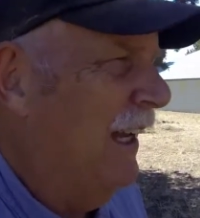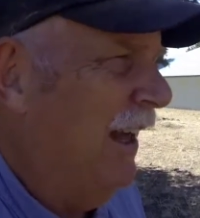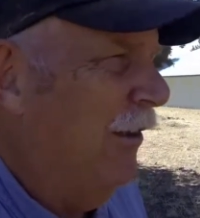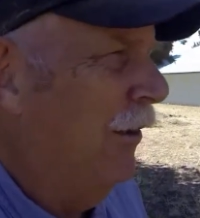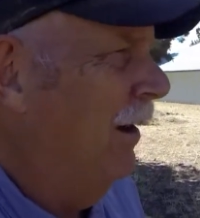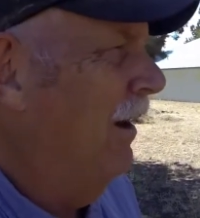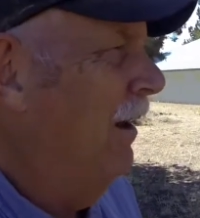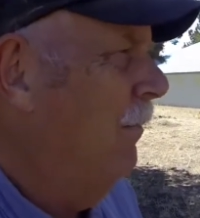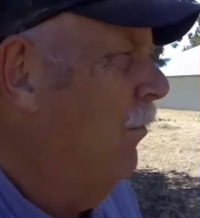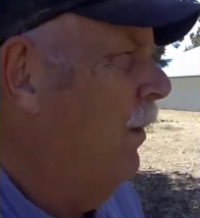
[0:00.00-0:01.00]
the other,
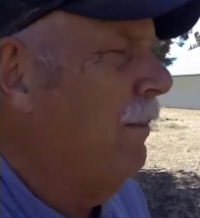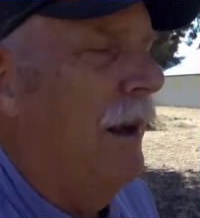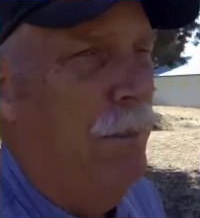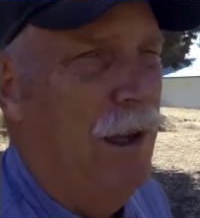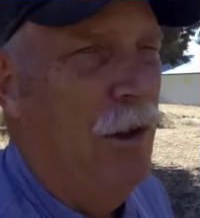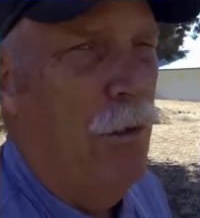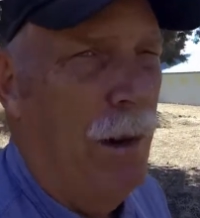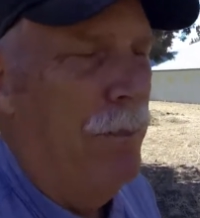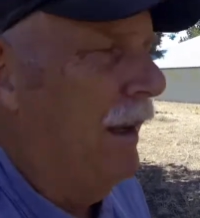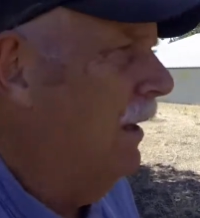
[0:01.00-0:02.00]
one might be
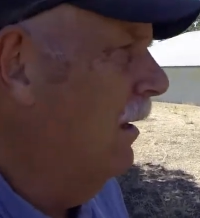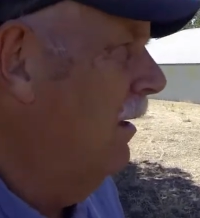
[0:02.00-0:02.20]
grumpy.